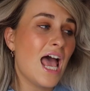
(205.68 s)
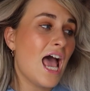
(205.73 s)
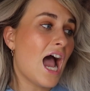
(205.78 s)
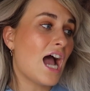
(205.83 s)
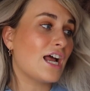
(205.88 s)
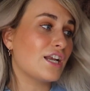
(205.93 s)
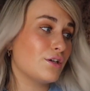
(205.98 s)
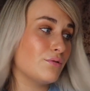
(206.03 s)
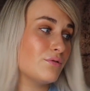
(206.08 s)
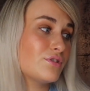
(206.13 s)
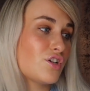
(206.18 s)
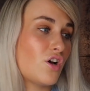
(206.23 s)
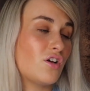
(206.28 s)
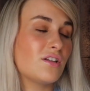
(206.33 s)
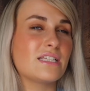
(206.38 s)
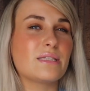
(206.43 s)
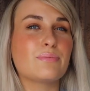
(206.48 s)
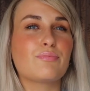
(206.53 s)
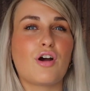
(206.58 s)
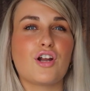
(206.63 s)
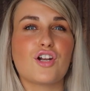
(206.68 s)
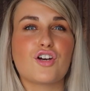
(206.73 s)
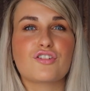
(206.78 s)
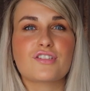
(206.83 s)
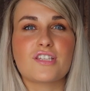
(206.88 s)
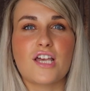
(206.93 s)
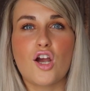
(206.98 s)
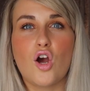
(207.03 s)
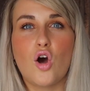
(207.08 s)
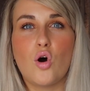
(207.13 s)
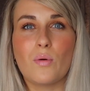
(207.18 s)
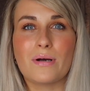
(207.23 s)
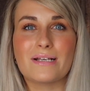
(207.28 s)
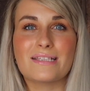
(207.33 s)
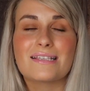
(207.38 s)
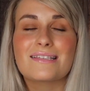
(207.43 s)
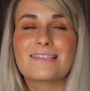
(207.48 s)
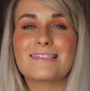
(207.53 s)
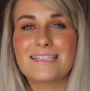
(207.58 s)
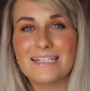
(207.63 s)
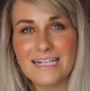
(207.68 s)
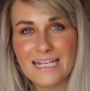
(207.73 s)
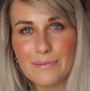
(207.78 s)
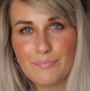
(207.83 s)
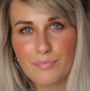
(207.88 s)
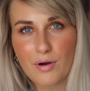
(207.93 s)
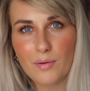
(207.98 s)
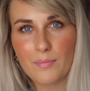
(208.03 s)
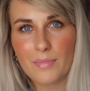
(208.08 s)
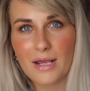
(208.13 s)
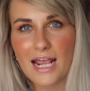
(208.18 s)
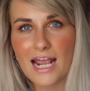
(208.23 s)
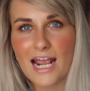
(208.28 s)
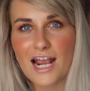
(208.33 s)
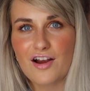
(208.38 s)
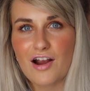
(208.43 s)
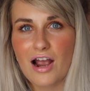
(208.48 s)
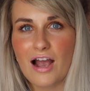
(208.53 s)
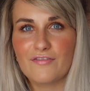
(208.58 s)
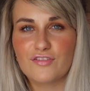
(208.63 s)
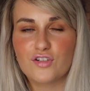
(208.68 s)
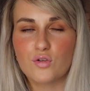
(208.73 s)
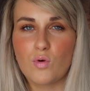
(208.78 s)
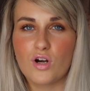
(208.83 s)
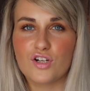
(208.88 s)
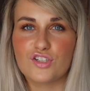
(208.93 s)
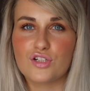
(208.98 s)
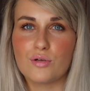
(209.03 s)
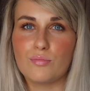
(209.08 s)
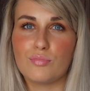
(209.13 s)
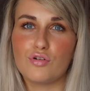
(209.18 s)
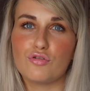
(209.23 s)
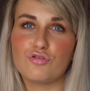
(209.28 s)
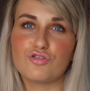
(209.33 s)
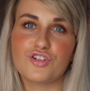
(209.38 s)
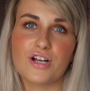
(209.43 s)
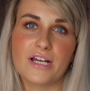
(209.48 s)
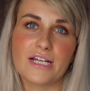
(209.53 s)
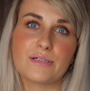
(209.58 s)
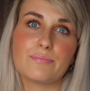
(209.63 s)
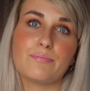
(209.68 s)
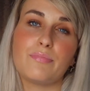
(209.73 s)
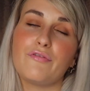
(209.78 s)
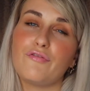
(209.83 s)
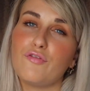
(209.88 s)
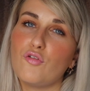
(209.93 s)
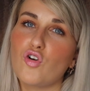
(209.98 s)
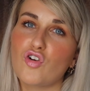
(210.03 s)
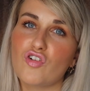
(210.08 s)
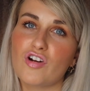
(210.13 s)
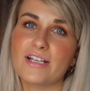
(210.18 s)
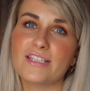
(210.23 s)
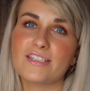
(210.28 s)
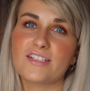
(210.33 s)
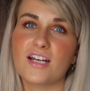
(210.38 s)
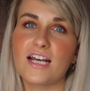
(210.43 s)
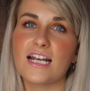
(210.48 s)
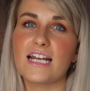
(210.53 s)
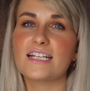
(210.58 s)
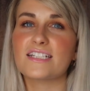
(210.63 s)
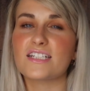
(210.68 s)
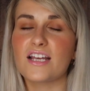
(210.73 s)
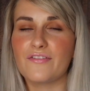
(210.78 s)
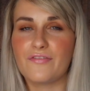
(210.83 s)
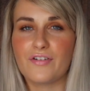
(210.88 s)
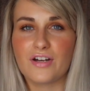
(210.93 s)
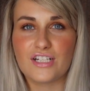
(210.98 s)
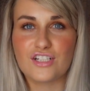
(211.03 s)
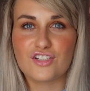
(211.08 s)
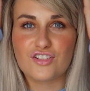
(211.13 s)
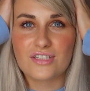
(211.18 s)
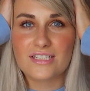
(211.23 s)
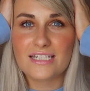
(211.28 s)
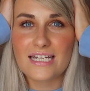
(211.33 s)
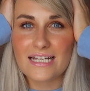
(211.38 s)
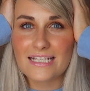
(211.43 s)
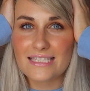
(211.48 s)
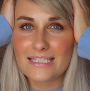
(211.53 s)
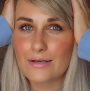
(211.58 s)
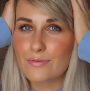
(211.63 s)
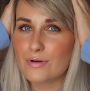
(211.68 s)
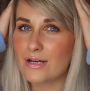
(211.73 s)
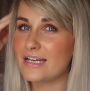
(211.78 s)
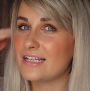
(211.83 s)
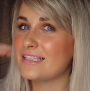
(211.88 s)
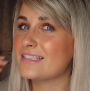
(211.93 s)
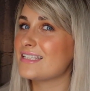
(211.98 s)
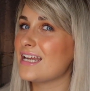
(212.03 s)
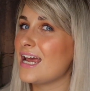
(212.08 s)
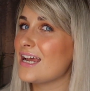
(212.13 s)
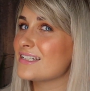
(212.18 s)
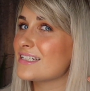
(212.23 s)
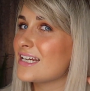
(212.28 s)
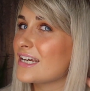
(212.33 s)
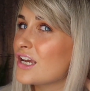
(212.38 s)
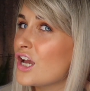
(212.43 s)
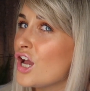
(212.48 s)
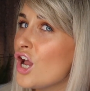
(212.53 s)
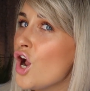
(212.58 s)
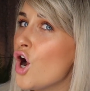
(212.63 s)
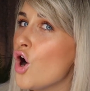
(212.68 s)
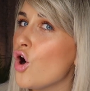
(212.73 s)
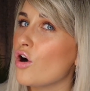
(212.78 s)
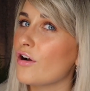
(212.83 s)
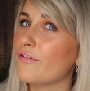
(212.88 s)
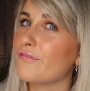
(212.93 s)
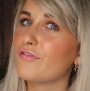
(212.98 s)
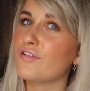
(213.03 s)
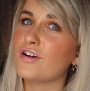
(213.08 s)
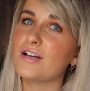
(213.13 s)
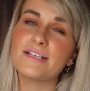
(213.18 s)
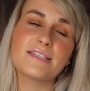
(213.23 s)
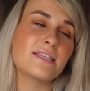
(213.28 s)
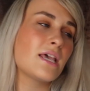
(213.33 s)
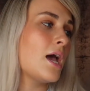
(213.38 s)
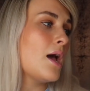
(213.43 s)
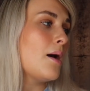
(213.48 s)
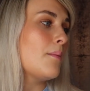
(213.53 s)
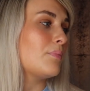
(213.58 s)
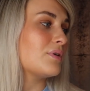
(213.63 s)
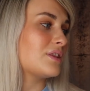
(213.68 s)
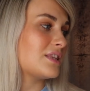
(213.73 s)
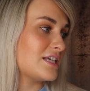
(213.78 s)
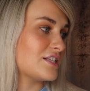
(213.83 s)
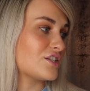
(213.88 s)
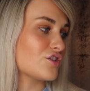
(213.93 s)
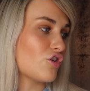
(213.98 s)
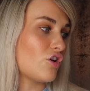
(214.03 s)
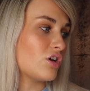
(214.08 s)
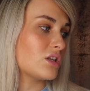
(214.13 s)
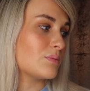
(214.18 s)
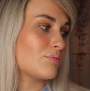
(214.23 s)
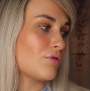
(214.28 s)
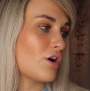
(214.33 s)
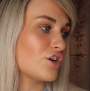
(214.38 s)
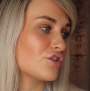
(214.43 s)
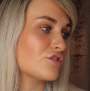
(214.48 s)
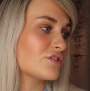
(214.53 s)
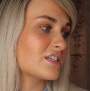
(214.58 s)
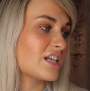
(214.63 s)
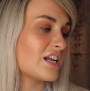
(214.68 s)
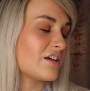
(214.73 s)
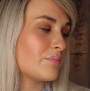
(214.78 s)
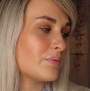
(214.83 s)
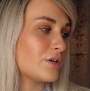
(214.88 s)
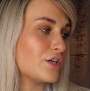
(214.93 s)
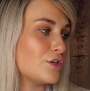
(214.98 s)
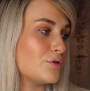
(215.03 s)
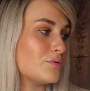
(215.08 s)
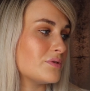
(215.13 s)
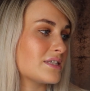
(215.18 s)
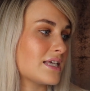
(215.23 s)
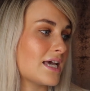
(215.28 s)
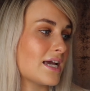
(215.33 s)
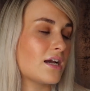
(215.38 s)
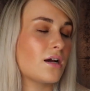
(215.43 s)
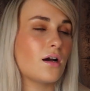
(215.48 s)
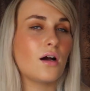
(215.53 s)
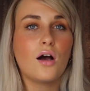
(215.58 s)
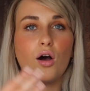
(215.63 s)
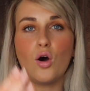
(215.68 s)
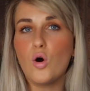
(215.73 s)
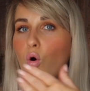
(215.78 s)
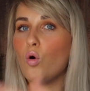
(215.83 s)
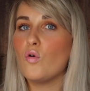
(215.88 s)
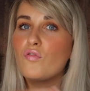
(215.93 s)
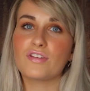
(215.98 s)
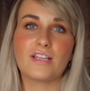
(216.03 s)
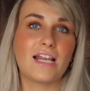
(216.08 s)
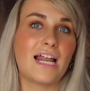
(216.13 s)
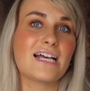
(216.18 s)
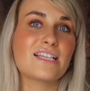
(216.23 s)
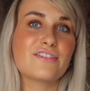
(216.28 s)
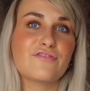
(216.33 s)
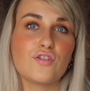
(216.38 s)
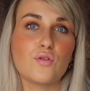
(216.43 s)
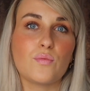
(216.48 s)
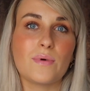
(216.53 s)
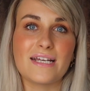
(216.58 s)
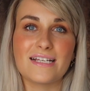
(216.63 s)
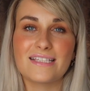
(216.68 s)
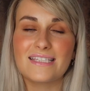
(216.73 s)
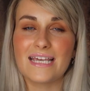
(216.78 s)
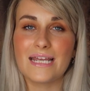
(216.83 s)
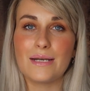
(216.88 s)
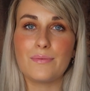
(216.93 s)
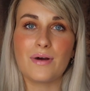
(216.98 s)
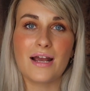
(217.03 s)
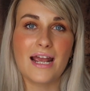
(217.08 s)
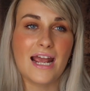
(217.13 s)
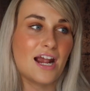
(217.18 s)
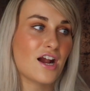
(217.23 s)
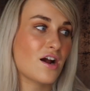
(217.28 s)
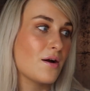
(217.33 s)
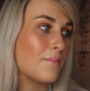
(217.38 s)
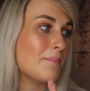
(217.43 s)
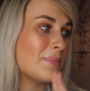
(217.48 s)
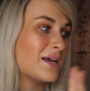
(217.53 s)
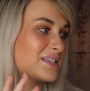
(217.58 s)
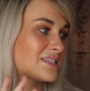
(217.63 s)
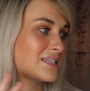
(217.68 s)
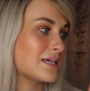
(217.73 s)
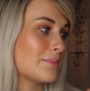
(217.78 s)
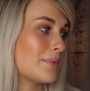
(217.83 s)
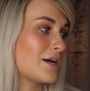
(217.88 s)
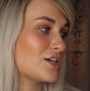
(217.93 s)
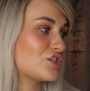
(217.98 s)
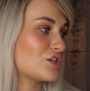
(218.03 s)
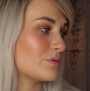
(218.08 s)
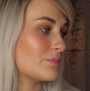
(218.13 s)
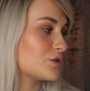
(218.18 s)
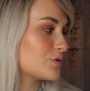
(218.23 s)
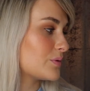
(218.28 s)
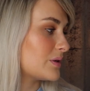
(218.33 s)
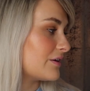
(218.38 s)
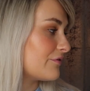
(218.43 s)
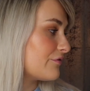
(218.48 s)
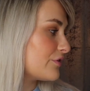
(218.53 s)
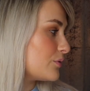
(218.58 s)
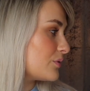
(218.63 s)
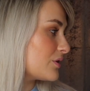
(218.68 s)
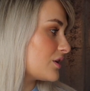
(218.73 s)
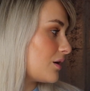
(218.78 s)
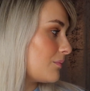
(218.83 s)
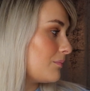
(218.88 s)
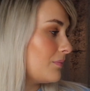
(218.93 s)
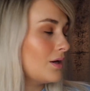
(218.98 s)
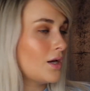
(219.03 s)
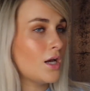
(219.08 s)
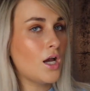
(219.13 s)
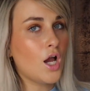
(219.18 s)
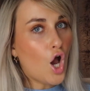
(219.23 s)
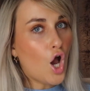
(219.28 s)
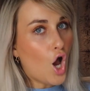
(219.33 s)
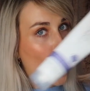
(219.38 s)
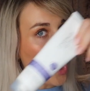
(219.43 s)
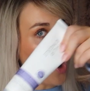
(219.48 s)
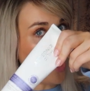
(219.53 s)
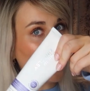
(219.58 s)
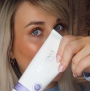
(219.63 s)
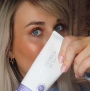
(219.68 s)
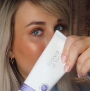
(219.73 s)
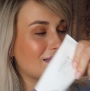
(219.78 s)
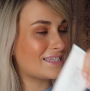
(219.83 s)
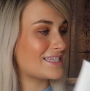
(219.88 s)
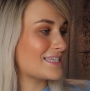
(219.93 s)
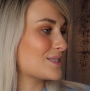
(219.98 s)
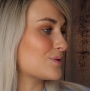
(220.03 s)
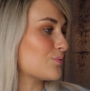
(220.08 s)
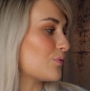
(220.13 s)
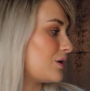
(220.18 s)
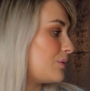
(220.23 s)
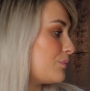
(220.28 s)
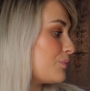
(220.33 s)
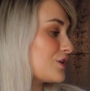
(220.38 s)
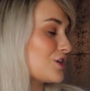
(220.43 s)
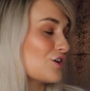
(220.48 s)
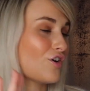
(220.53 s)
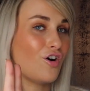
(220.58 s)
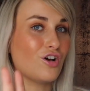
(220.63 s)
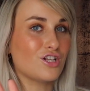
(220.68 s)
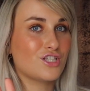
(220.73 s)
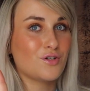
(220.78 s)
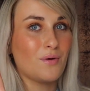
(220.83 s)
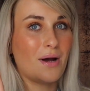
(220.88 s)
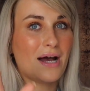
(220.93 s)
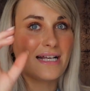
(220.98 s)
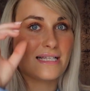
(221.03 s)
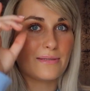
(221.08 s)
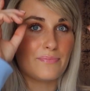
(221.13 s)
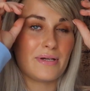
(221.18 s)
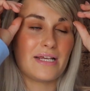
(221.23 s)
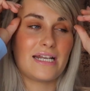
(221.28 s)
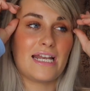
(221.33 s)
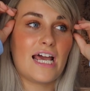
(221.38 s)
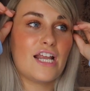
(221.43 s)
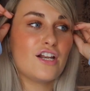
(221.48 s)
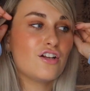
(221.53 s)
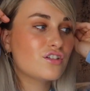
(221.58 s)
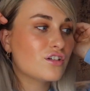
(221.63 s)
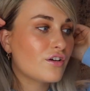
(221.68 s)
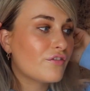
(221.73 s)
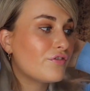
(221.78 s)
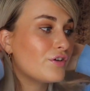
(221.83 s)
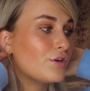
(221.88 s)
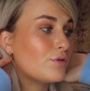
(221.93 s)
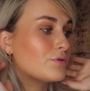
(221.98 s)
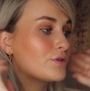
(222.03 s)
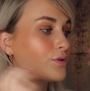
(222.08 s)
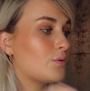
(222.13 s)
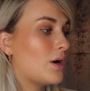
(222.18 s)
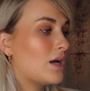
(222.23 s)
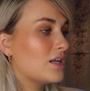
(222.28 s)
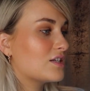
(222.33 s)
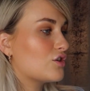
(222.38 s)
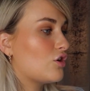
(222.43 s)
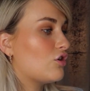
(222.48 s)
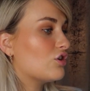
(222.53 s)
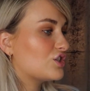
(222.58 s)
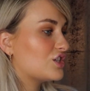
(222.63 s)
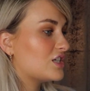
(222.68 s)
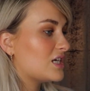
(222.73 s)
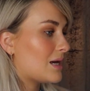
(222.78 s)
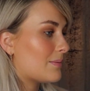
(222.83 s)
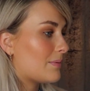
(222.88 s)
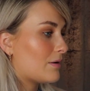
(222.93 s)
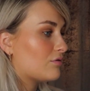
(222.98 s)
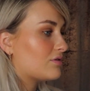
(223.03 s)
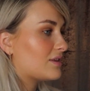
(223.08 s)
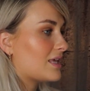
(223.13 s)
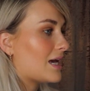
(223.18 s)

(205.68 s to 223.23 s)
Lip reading: and used all these products. I always sleep on my hair after washing and blow drying it before I style it. I find it just takes down any static or frizz. But these are all the products that I've been using over the last few weeks in my hair, mixing and matching between a few of them. Always this one, but there also has been another few, so I'll talk to you about